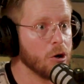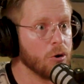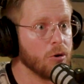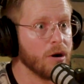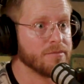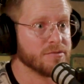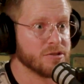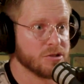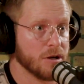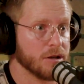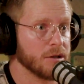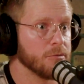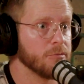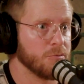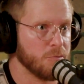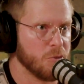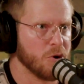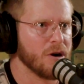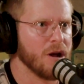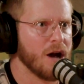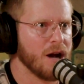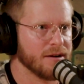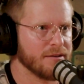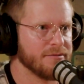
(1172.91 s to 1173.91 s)
Oh, I'm struggling with
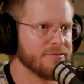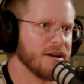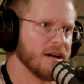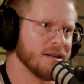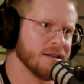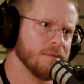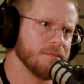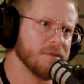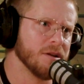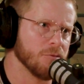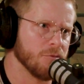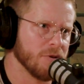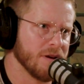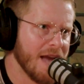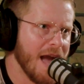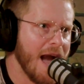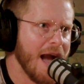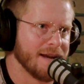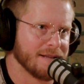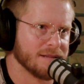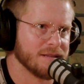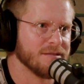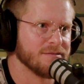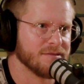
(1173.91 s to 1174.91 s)
pornography. I need to be
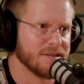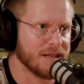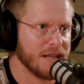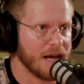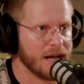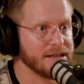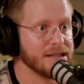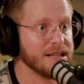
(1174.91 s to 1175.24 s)
reactive to that.